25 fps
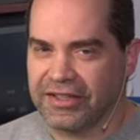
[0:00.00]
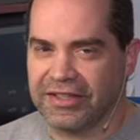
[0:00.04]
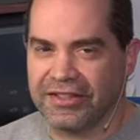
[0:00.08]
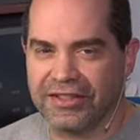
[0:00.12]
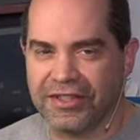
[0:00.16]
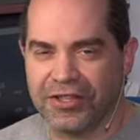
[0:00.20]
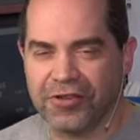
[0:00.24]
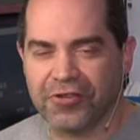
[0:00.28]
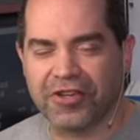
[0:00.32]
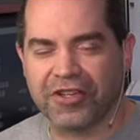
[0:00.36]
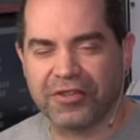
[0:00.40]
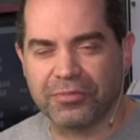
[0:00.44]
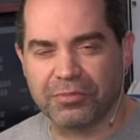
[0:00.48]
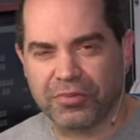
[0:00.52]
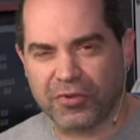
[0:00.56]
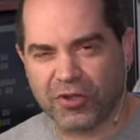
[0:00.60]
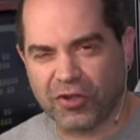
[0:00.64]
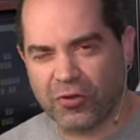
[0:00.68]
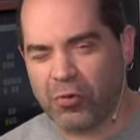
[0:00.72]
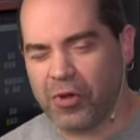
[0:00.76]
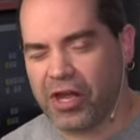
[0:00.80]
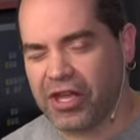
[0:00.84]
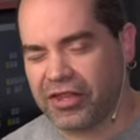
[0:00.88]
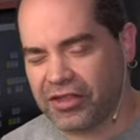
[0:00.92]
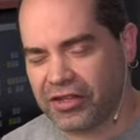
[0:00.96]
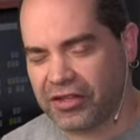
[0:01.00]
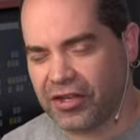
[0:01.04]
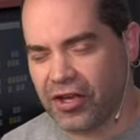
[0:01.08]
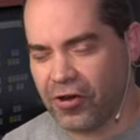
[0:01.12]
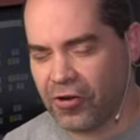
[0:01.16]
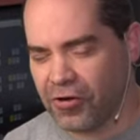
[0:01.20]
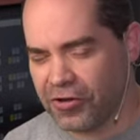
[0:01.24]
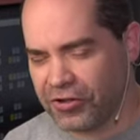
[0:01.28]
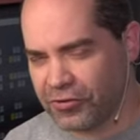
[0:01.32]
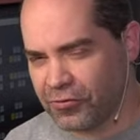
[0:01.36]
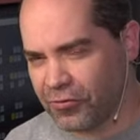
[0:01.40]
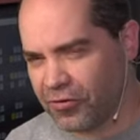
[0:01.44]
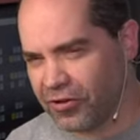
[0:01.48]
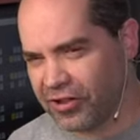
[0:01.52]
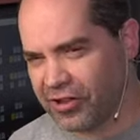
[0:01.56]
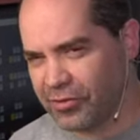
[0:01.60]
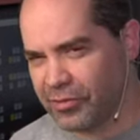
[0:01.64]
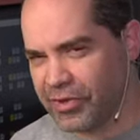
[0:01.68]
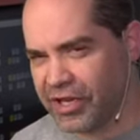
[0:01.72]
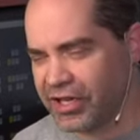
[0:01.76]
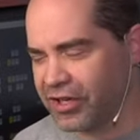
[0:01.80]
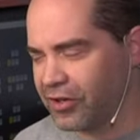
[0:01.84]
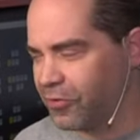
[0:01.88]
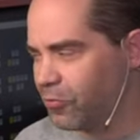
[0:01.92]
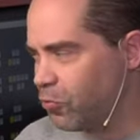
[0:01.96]
you could tweak the code in order to
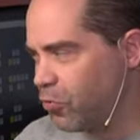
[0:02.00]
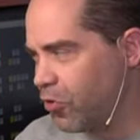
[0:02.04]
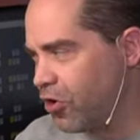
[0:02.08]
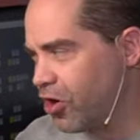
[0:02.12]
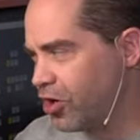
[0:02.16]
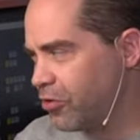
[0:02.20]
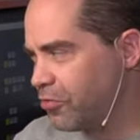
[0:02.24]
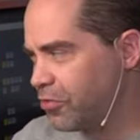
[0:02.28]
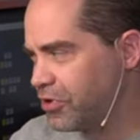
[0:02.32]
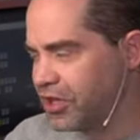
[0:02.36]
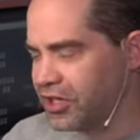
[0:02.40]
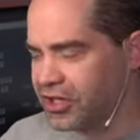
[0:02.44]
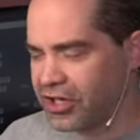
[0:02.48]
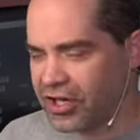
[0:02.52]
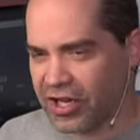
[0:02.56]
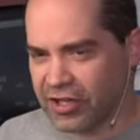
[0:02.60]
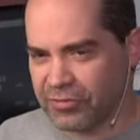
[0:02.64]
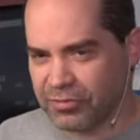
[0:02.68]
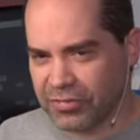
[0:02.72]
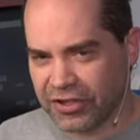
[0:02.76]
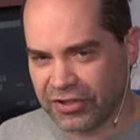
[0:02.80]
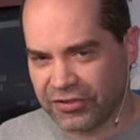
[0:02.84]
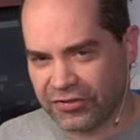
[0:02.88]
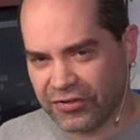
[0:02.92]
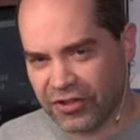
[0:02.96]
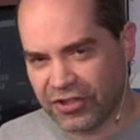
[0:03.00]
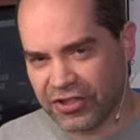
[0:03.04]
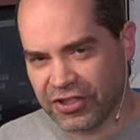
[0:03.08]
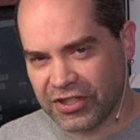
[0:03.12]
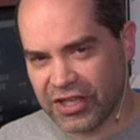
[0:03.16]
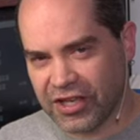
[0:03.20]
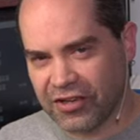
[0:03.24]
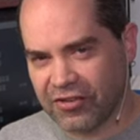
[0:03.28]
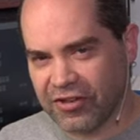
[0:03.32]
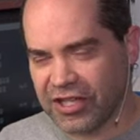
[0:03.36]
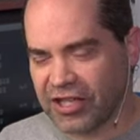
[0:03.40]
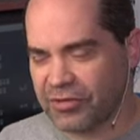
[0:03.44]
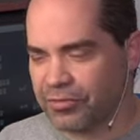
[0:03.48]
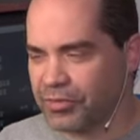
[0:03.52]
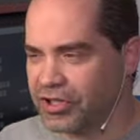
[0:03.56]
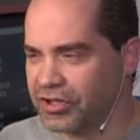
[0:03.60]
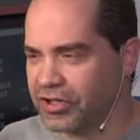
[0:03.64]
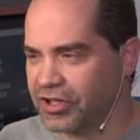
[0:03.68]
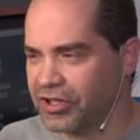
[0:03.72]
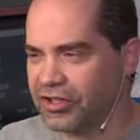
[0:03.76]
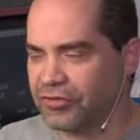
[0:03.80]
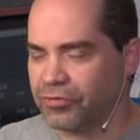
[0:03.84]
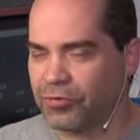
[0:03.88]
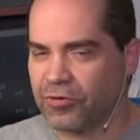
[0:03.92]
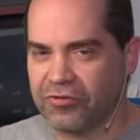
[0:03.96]
make it work with the Cut Bus functionality, but
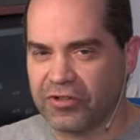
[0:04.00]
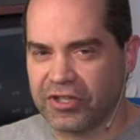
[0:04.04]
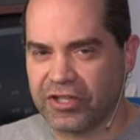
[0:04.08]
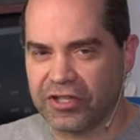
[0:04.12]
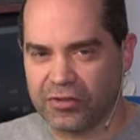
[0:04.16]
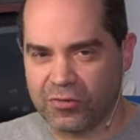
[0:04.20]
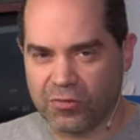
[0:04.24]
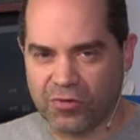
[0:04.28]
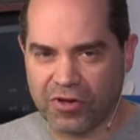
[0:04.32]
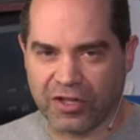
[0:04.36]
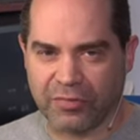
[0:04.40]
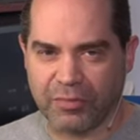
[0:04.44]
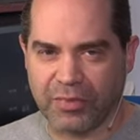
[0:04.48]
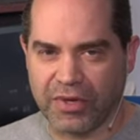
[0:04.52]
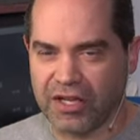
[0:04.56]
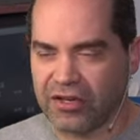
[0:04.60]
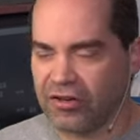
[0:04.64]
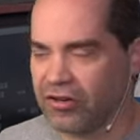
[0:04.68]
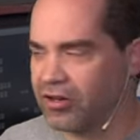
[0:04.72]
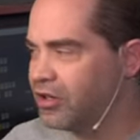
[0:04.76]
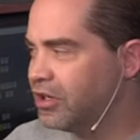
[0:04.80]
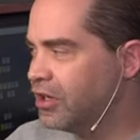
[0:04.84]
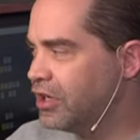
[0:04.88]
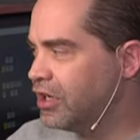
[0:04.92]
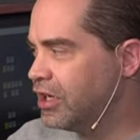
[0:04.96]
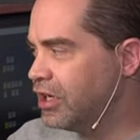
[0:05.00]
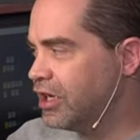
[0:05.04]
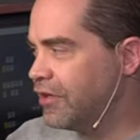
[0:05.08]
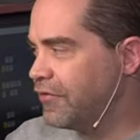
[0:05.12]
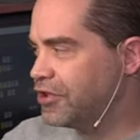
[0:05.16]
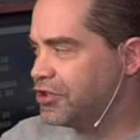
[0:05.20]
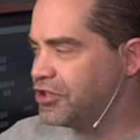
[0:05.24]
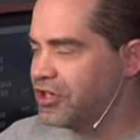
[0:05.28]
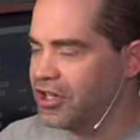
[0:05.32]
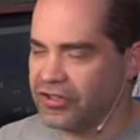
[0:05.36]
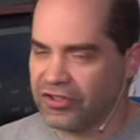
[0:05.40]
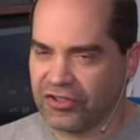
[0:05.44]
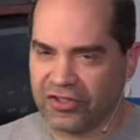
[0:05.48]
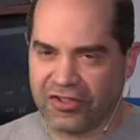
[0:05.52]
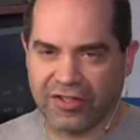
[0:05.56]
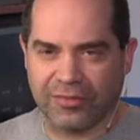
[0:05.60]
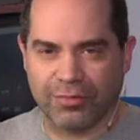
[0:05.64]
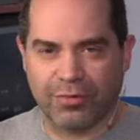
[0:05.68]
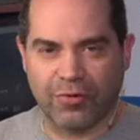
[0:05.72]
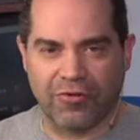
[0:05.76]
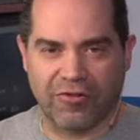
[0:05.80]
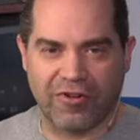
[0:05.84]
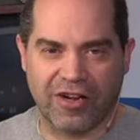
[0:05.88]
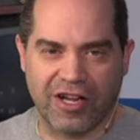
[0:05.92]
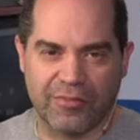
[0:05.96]
it's really going to work better if you change this to
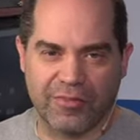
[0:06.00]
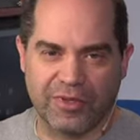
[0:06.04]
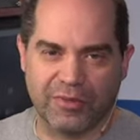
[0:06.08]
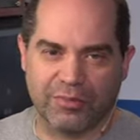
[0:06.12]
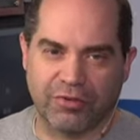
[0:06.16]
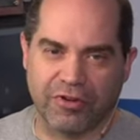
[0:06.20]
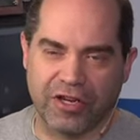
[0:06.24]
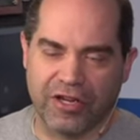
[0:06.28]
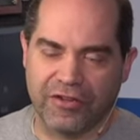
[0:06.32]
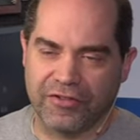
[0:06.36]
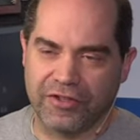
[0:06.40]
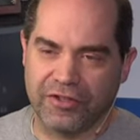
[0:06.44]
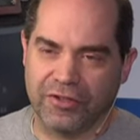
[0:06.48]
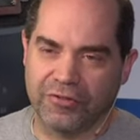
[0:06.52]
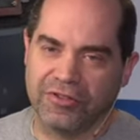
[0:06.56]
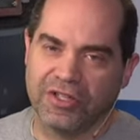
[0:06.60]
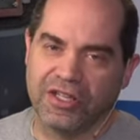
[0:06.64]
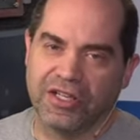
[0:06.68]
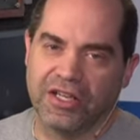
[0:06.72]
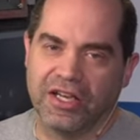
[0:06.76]
Program and Preview,